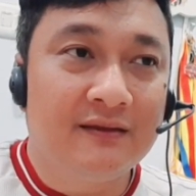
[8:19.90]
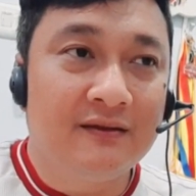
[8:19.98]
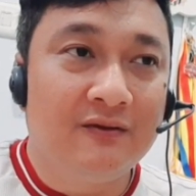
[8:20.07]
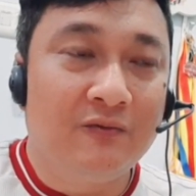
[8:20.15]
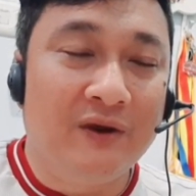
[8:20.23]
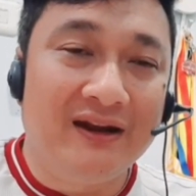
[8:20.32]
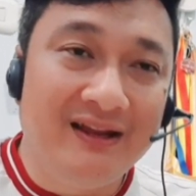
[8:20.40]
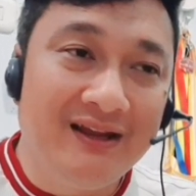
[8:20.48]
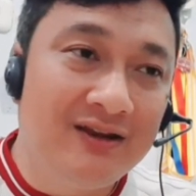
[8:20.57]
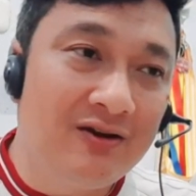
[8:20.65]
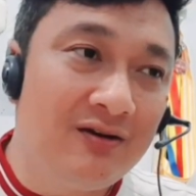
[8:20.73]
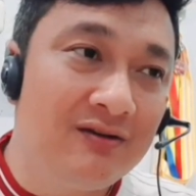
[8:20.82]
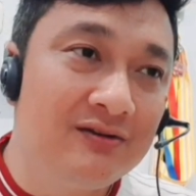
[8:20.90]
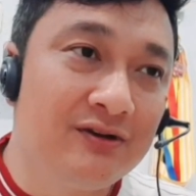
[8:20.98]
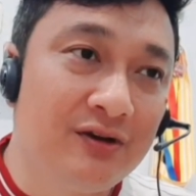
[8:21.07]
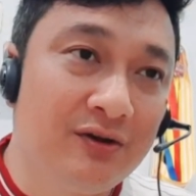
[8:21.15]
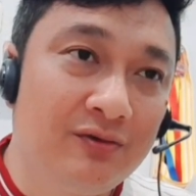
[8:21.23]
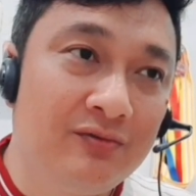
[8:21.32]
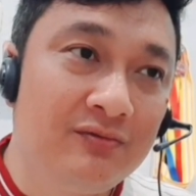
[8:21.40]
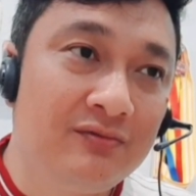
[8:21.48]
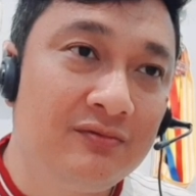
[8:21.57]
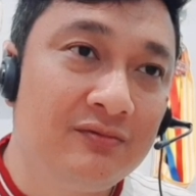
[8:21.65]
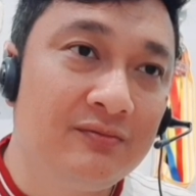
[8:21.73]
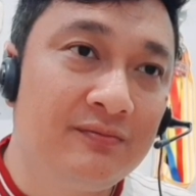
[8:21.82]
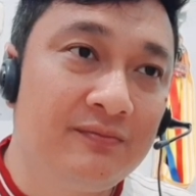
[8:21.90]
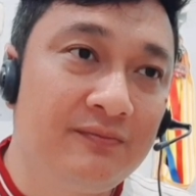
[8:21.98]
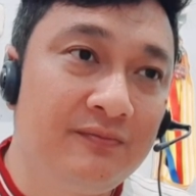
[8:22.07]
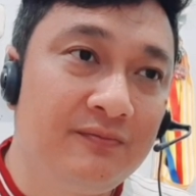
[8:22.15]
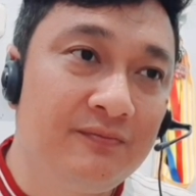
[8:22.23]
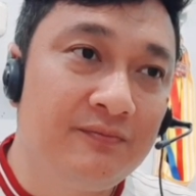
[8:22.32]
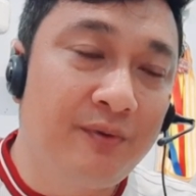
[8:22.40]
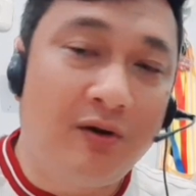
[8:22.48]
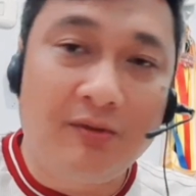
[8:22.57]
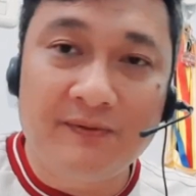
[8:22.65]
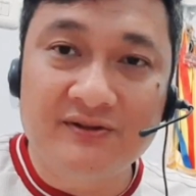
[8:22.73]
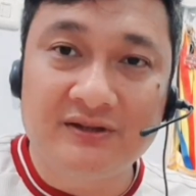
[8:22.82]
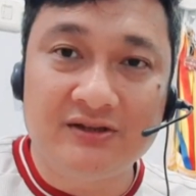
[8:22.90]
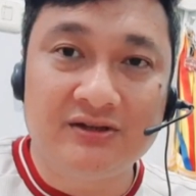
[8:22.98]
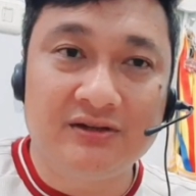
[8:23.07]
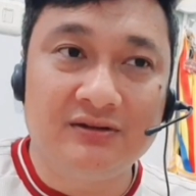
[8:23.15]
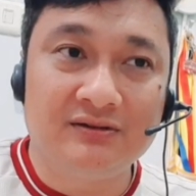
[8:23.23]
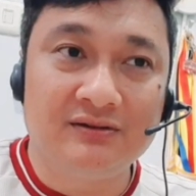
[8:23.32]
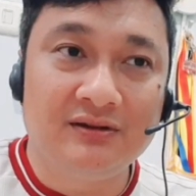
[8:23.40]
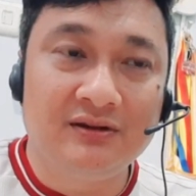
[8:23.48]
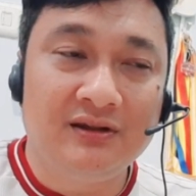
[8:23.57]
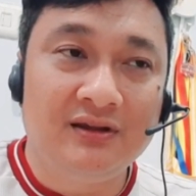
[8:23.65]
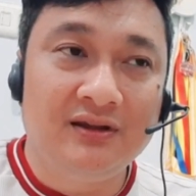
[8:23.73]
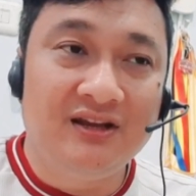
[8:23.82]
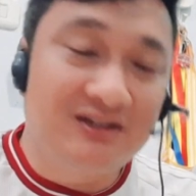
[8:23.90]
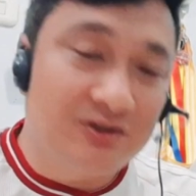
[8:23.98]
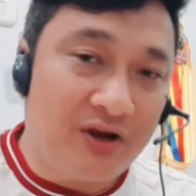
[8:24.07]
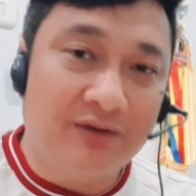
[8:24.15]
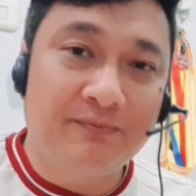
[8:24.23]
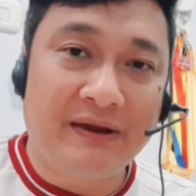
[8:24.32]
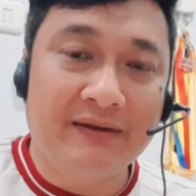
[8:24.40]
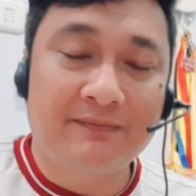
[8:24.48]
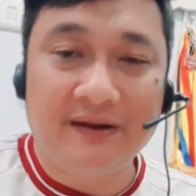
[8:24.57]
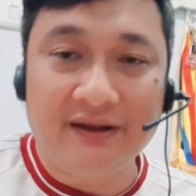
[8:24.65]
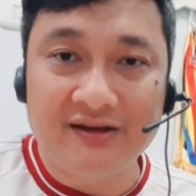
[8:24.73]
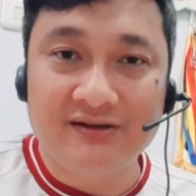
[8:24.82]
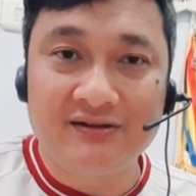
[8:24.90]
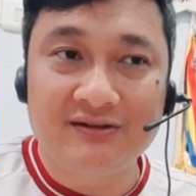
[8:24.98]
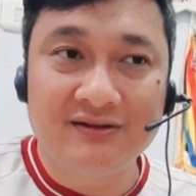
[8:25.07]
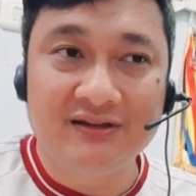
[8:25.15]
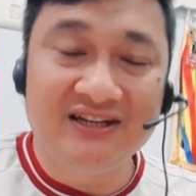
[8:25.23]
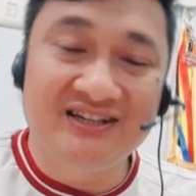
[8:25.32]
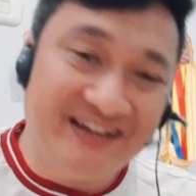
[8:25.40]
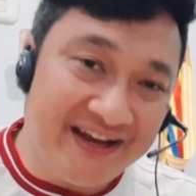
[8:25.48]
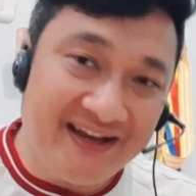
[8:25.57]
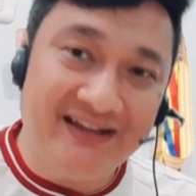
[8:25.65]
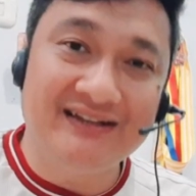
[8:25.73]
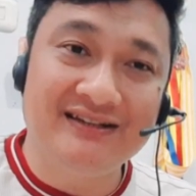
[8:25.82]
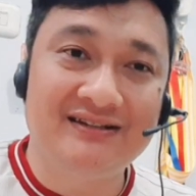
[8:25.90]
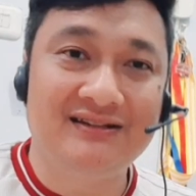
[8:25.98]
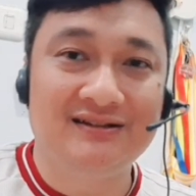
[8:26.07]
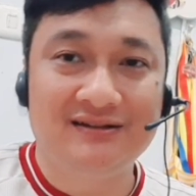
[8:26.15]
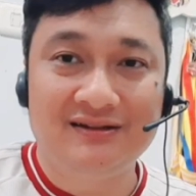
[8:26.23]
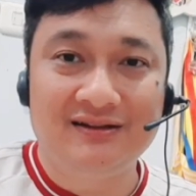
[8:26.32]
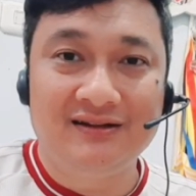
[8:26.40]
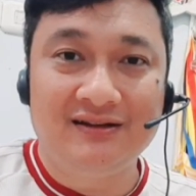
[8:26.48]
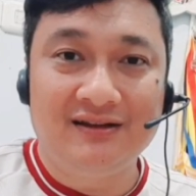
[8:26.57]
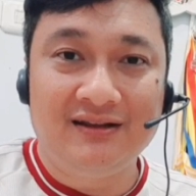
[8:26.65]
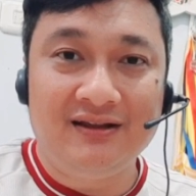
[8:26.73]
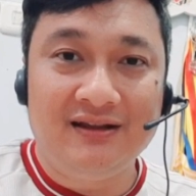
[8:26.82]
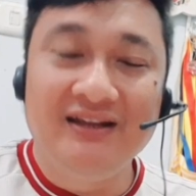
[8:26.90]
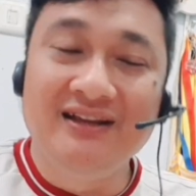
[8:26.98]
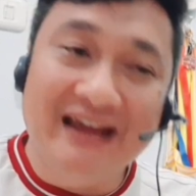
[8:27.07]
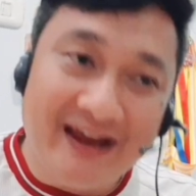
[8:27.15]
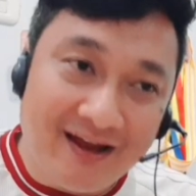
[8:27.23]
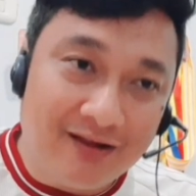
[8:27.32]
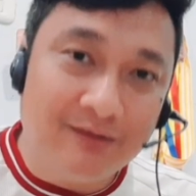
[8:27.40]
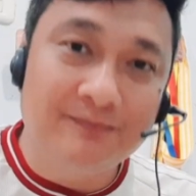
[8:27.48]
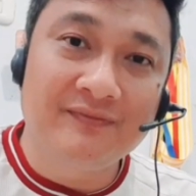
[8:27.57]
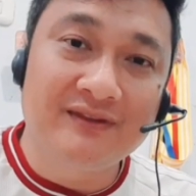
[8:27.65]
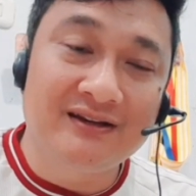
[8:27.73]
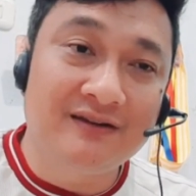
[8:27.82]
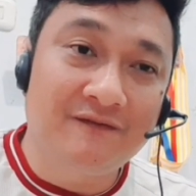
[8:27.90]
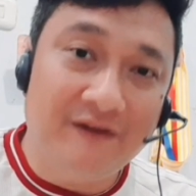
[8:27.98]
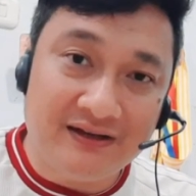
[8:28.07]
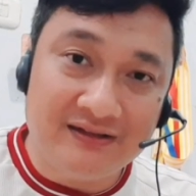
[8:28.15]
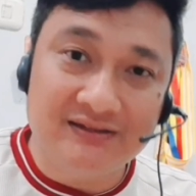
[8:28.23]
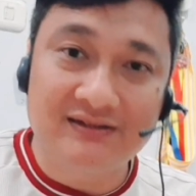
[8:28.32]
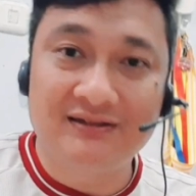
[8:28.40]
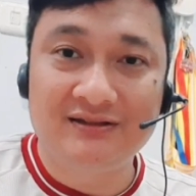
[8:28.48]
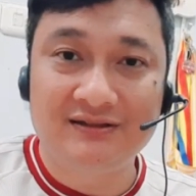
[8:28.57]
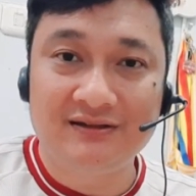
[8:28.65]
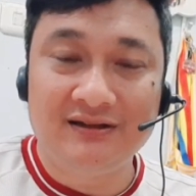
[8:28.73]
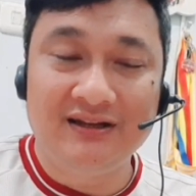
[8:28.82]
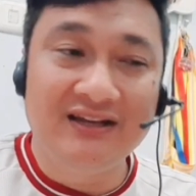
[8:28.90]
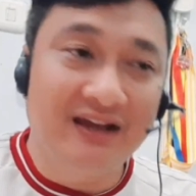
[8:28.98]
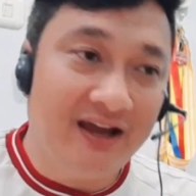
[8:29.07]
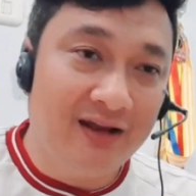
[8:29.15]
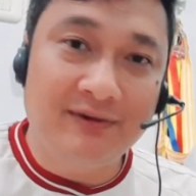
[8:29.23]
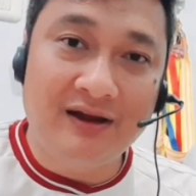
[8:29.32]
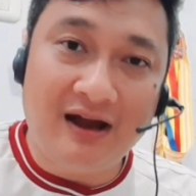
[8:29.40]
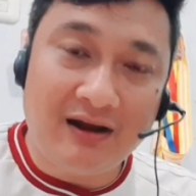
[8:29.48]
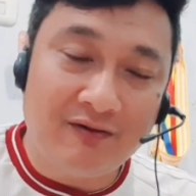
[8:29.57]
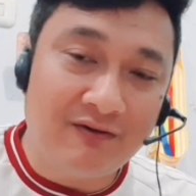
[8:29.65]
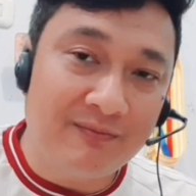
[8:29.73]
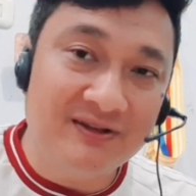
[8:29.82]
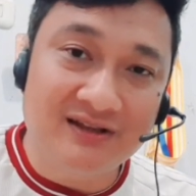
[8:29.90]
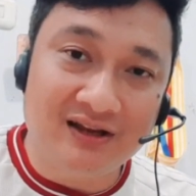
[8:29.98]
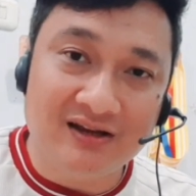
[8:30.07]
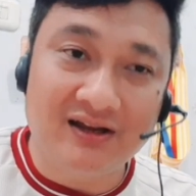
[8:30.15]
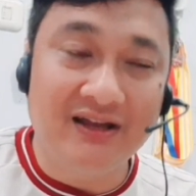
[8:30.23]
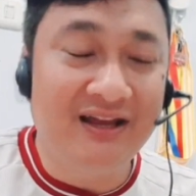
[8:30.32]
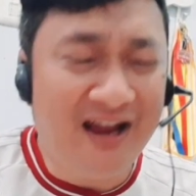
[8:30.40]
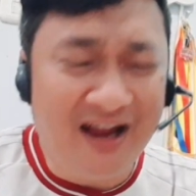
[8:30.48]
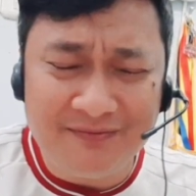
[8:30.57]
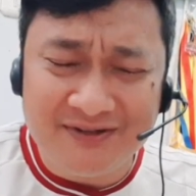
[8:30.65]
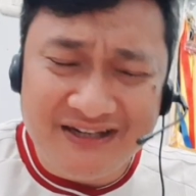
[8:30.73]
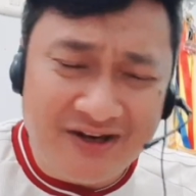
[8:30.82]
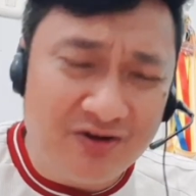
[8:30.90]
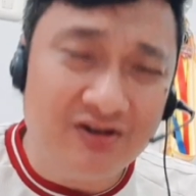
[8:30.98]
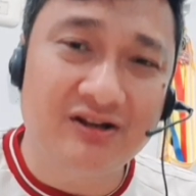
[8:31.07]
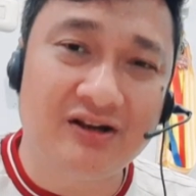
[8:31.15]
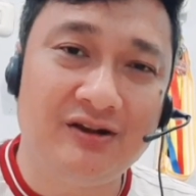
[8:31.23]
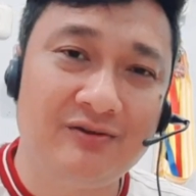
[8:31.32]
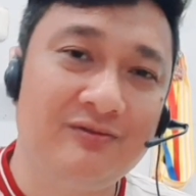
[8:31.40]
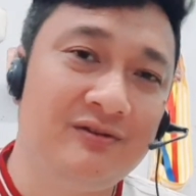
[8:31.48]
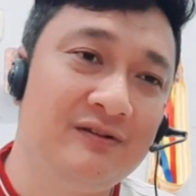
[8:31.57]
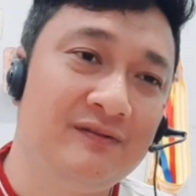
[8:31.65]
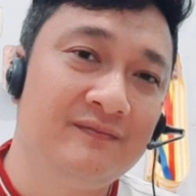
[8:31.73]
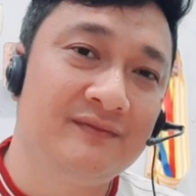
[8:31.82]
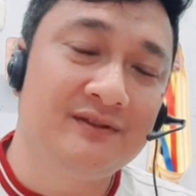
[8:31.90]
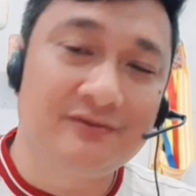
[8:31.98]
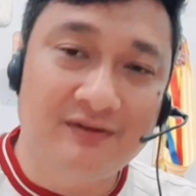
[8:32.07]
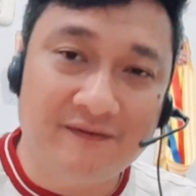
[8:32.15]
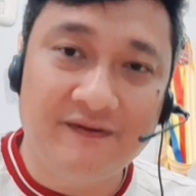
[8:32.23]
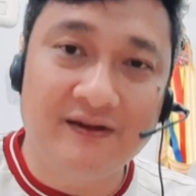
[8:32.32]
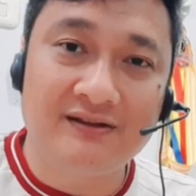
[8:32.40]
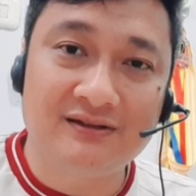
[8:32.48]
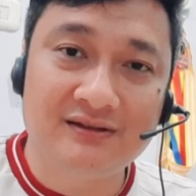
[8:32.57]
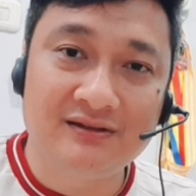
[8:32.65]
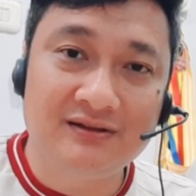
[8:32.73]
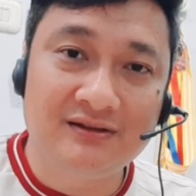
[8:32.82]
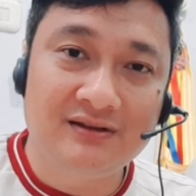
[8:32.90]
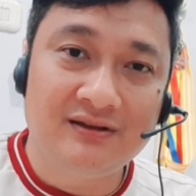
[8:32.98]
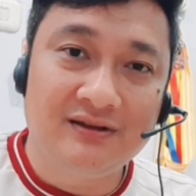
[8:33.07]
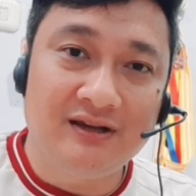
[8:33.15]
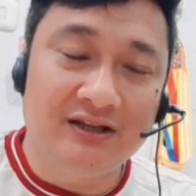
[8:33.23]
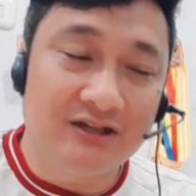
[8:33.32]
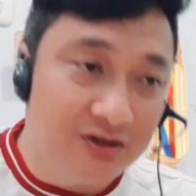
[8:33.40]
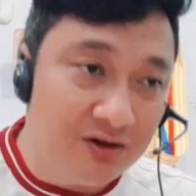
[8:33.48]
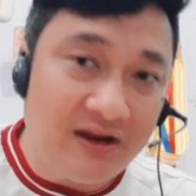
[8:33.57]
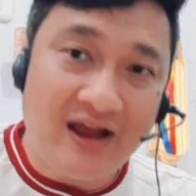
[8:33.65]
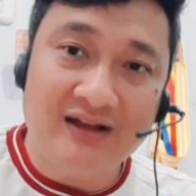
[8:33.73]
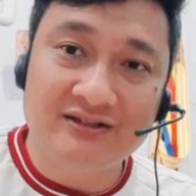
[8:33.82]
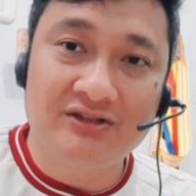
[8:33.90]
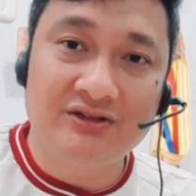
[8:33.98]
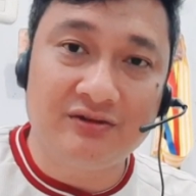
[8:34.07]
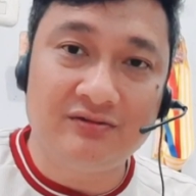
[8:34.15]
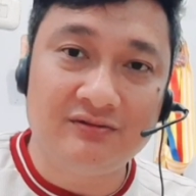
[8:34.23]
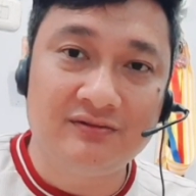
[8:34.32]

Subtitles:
when he got no ball possession, he tracked back players, he chased, he helped the defense, he helped Aaron Bissaka, he helped Diego Dalot to defense. It's a good attitude.